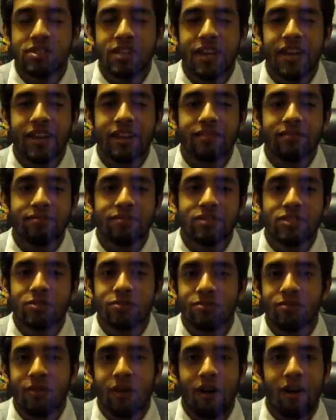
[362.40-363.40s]
it
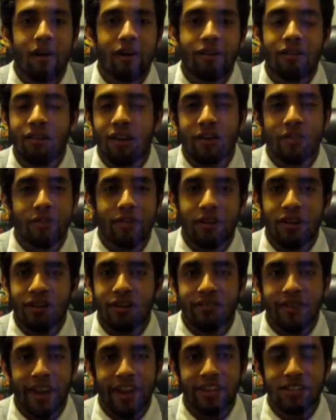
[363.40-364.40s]
to all
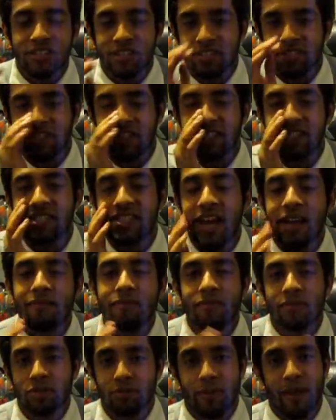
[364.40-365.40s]
other nations
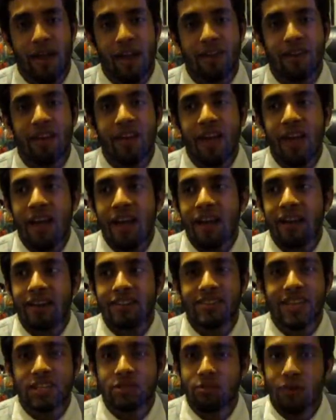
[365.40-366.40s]
except for Japan,
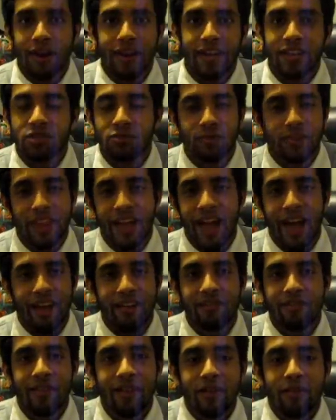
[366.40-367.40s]
because that's where I guess where they
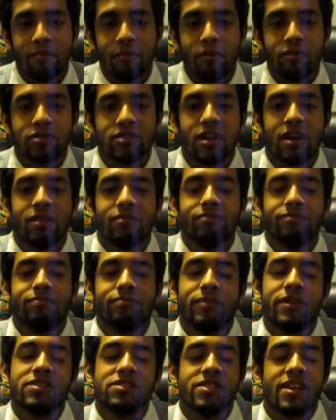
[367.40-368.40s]
had most
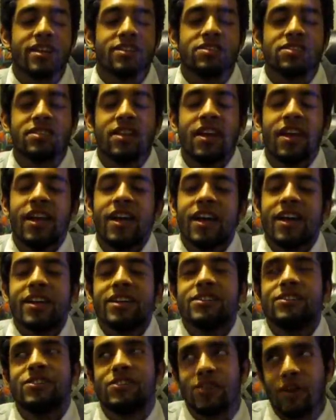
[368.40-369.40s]
business.
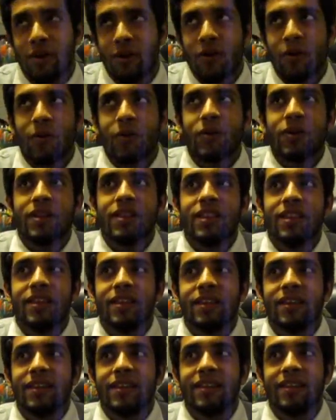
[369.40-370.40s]
So
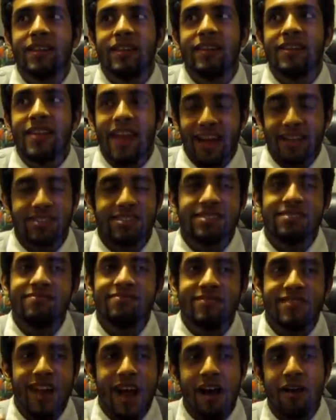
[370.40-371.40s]
yes,
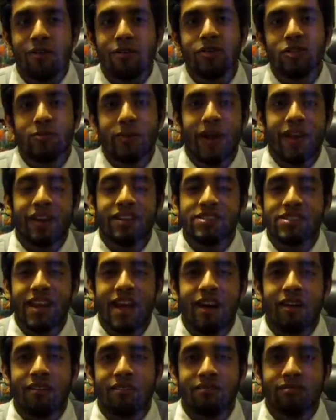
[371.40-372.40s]
Yahoo Japan is
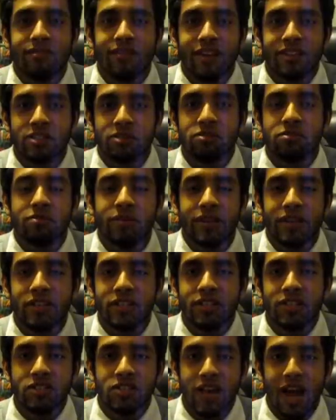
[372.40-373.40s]
now
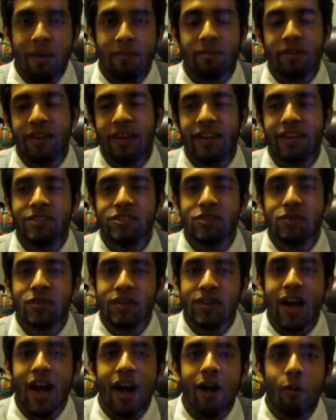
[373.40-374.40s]
exclusively Japanese. You
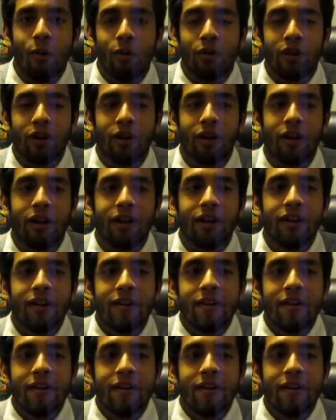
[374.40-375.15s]
cannot order